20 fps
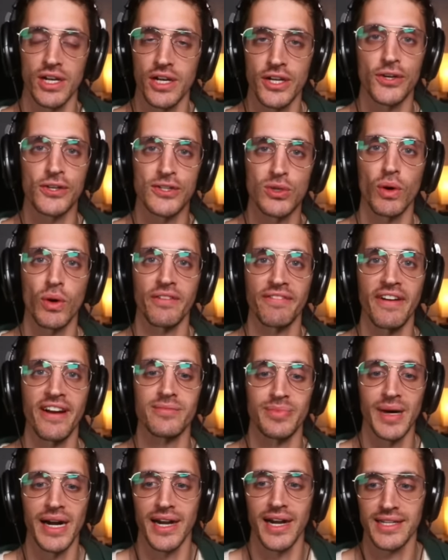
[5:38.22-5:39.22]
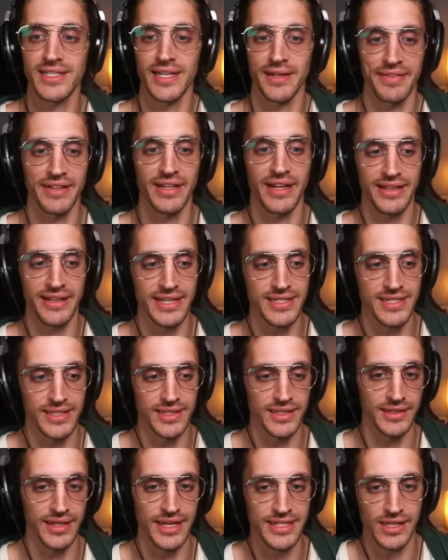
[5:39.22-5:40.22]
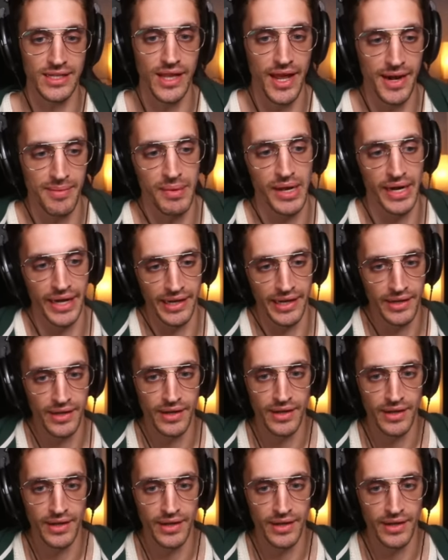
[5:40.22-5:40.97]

125 bucks, I feel like that's a that's a lot of money.